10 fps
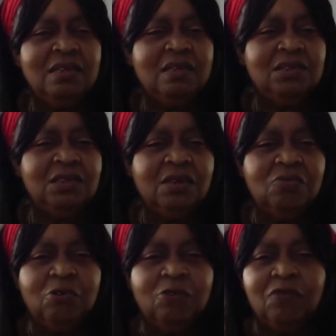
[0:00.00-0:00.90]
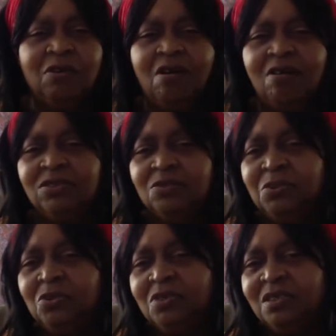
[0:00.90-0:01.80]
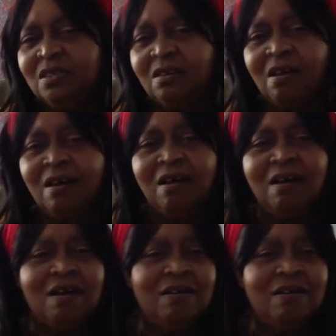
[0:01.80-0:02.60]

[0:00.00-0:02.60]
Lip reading: and she had worked for Carson Perry Scott,